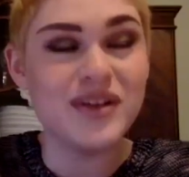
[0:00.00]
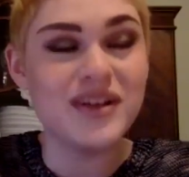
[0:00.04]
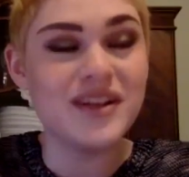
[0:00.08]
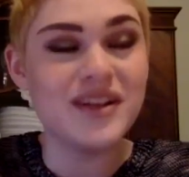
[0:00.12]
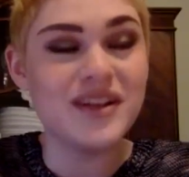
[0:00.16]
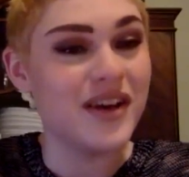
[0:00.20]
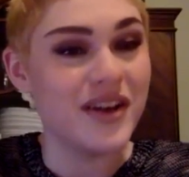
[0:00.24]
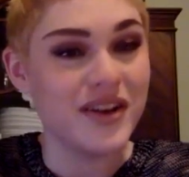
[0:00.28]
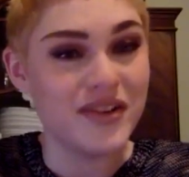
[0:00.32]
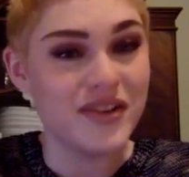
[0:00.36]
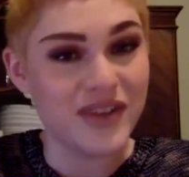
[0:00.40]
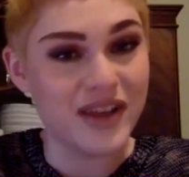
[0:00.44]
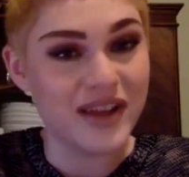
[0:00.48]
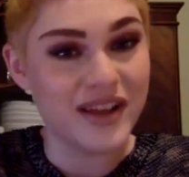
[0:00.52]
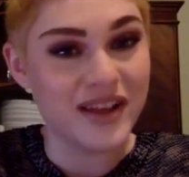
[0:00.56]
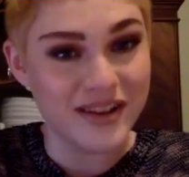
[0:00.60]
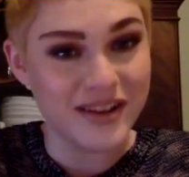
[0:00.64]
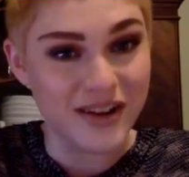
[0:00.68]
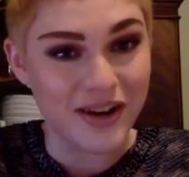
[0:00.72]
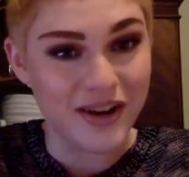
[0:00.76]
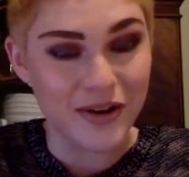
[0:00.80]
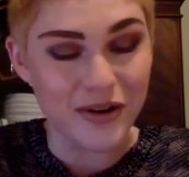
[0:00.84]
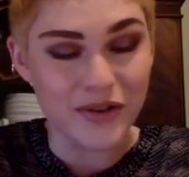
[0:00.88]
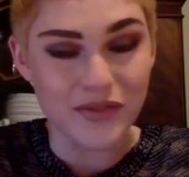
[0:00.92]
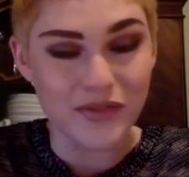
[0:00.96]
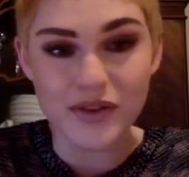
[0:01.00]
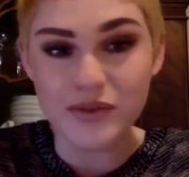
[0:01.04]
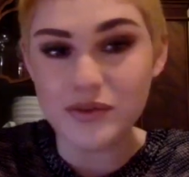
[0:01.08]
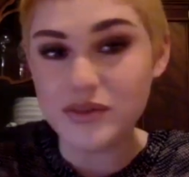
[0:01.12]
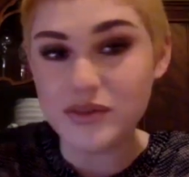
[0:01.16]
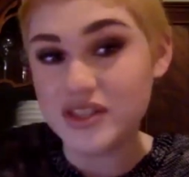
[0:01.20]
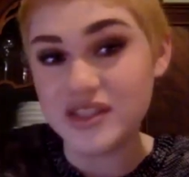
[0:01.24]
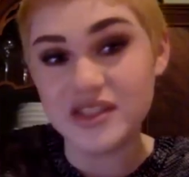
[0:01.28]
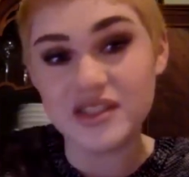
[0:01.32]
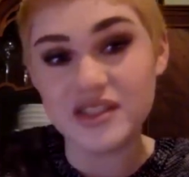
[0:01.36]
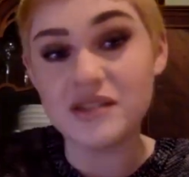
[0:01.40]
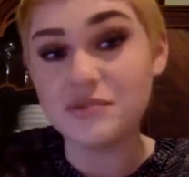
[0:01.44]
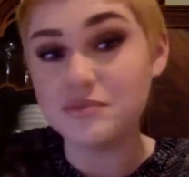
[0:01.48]
a lot of iconography, which
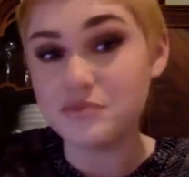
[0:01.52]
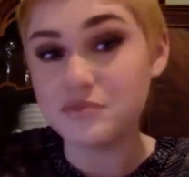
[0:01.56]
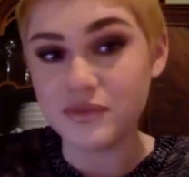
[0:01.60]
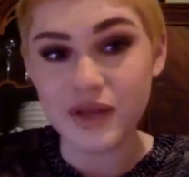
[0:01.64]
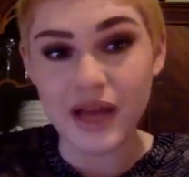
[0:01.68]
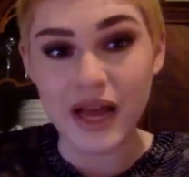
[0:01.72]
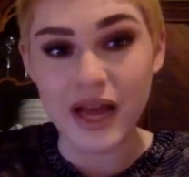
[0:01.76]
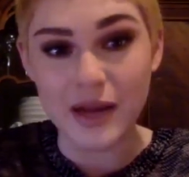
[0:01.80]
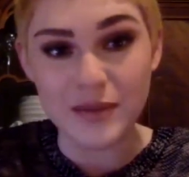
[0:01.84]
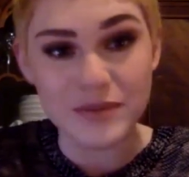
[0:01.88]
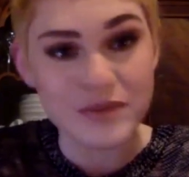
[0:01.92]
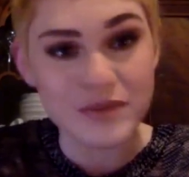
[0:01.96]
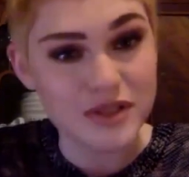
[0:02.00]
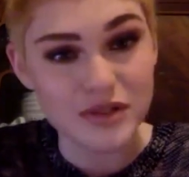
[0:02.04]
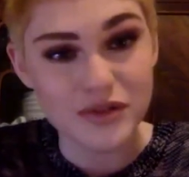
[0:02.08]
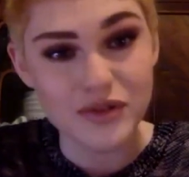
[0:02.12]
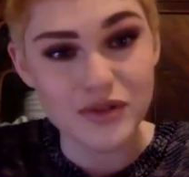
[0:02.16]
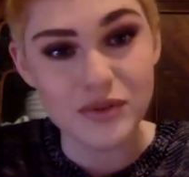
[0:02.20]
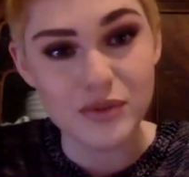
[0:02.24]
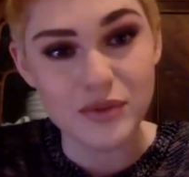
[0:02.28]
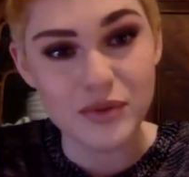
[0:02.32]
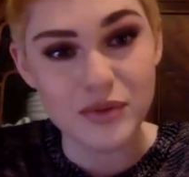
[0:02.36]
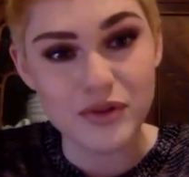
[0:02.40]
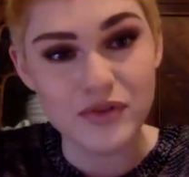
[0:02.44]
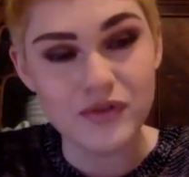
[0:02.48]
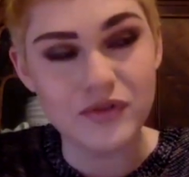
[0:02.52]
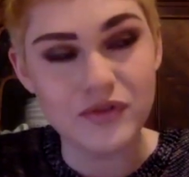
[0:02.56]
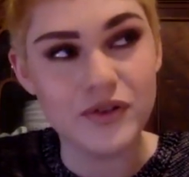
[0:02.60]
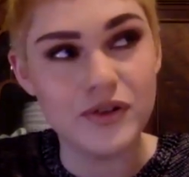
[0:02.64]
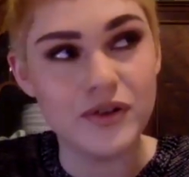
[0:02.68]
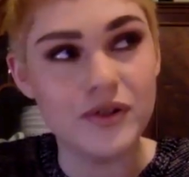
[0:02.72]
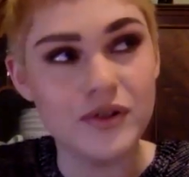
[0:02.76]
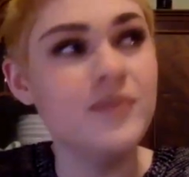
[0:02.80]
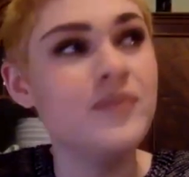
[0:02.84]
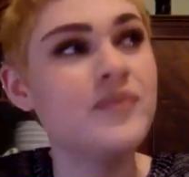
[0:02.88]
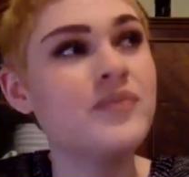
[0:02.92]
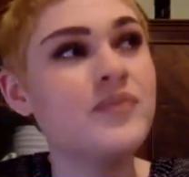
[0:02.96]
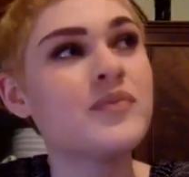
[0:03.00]
is absolutely
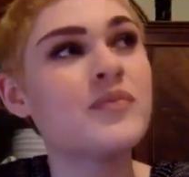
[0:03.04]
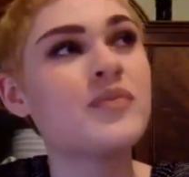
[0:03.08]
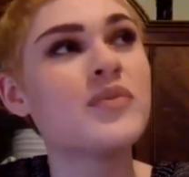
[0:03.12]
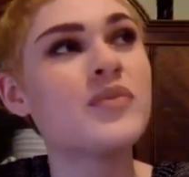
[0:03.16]
beautiful.